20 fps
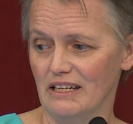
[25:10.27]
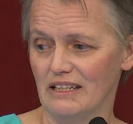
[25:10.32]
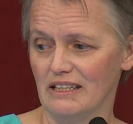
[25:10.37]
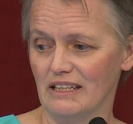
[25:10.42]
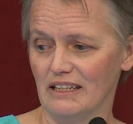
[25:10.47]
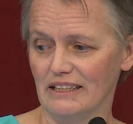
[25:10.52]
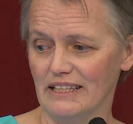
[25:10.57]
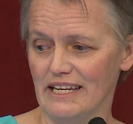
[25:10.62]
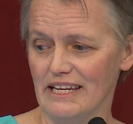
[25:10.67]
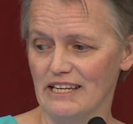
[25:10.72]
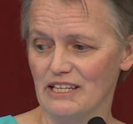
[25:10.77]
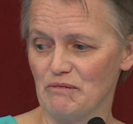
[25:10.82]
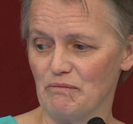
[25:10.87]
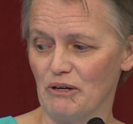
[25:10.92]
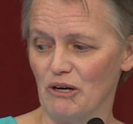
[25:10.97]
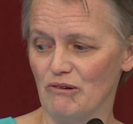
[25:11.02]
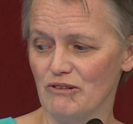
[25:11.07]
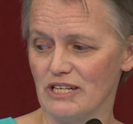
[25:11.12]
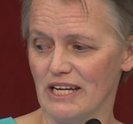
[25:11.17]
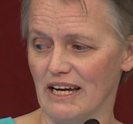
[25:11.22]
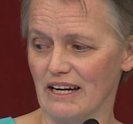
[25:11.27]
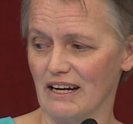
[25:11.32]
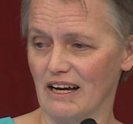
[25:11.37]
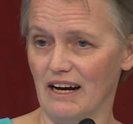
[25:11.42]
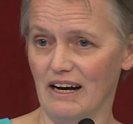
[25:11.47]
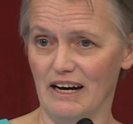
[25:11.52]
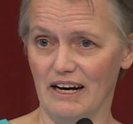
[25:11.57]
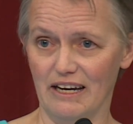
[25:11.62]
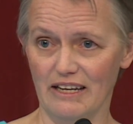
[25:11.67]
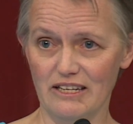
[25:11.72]
the League's pros and
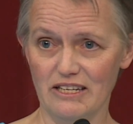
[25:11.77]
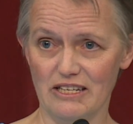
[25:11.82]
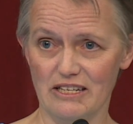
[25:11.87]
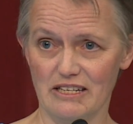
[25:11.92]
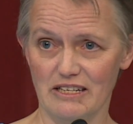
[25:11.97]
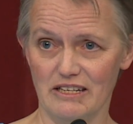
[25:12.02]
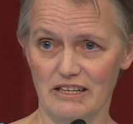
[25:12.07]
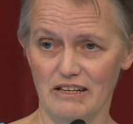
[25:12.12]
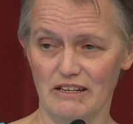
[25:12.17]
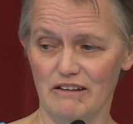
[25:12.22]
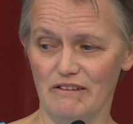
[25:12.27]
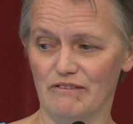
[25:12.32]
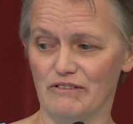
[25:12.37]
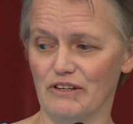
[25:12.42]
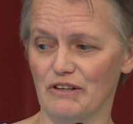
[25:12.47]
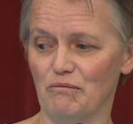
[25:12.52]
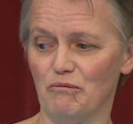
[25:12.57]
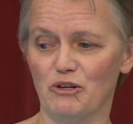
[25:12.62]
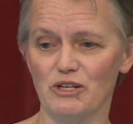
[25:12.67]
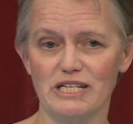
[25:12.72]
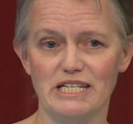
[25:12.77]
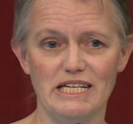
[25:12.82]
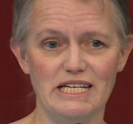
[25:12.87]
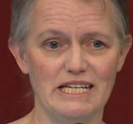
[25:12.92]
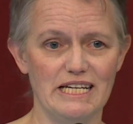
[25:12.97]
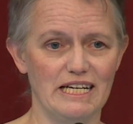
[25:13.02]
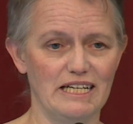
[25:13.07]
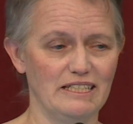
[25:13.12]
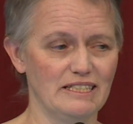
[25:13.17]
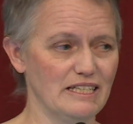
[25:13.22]
cons for a more
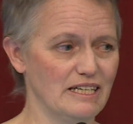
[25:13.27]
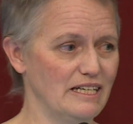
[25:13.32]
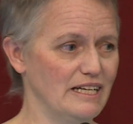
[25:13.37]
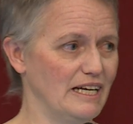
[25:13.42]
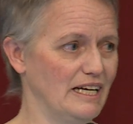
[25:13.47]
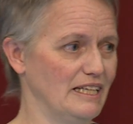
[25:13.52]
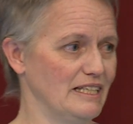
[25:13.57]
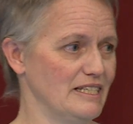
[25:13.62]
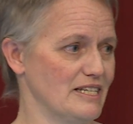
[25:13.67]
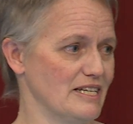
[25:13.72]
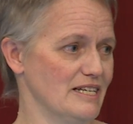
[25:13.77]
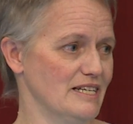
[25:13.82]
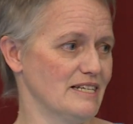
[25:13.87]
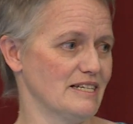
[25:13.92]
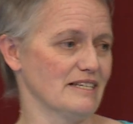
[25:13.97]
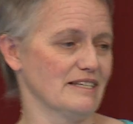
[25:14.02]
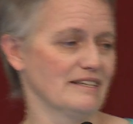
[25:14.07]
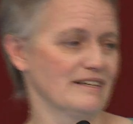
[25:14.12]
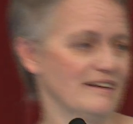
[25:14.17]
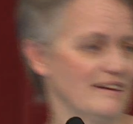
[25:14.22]
detailed analysis.